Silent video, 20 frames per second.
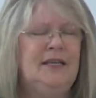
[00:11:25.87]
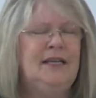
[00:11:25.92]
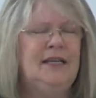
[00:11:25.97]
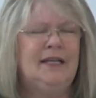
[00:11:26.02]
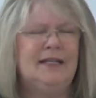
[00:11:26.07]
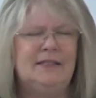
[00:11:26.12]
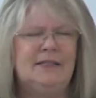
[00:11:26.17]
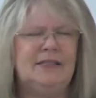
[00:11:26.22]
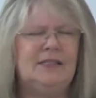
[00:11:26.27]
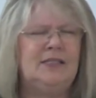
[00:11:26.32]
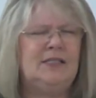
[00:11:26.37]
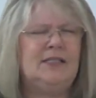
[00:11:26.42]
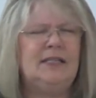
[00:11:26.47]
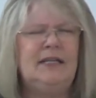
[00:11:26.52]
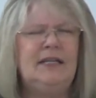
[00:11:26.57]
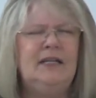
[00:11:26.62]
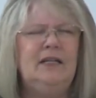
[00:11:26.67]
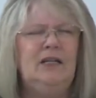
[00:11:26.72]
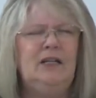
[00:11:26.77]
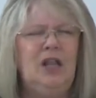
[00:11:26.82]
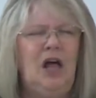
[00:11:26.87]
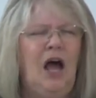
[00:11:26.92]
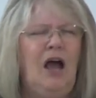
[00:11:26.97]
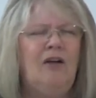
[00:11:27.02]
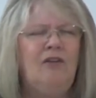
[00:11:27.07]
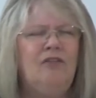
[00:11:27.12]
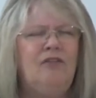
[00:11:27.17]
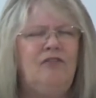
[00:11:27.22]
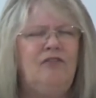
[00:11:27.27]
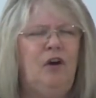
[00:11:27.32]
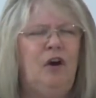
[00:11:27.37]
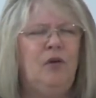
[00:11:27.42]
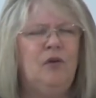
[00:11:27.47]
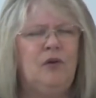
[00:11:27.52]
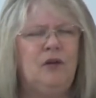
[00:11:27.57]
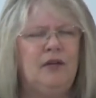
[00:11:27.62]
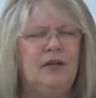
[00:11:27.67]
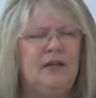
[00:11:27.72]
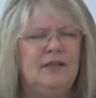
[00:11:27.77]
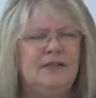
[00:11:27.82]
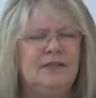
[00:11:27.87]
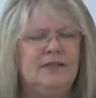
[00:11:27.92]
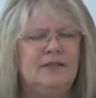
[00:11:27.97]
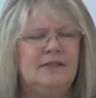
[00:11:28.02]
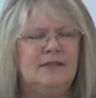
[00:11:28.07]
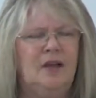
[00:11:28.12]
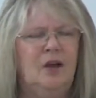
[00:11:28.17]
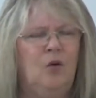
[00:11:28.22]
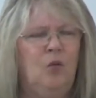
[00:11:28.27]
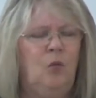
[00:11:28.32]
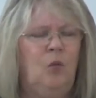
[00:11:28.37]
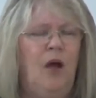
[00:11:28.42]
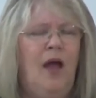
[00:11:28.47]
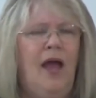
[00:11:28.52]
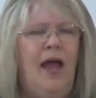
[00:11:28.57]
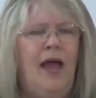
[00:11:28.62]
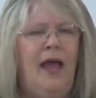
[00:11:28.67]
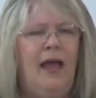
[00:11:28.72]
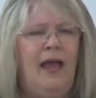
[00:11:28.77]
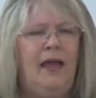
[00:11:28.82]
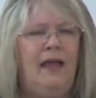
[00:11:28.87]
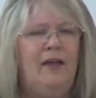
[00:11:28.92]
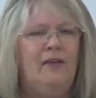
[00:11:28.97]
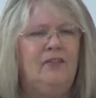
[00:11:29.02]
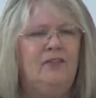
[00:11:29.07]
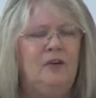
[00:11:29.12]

can steal our focus away